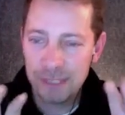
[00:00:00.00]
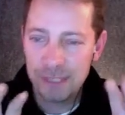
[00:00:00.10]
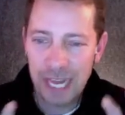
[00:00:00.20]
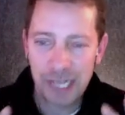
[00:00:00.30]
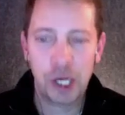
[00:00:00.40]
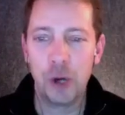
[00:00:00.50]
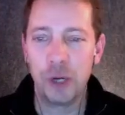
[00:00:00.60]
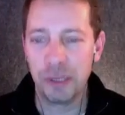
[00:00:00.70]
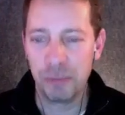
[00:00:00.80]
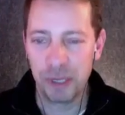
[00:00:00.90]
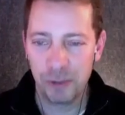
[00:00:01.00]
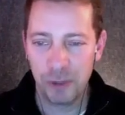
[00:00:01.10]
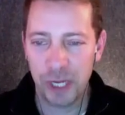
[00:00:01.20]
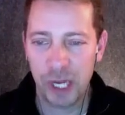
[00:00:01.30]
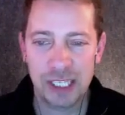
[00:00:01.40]
not coding, but
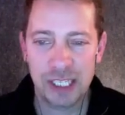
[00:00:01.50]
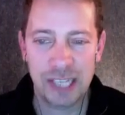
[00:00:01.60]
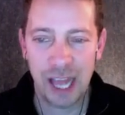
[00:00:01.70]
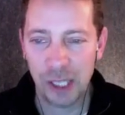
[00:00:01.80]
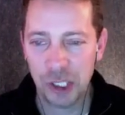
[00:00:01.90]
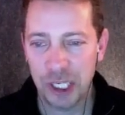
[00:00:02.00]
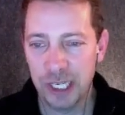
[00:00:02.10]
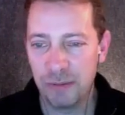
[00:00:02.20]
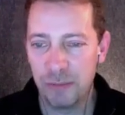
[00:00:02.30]
what we call style sheet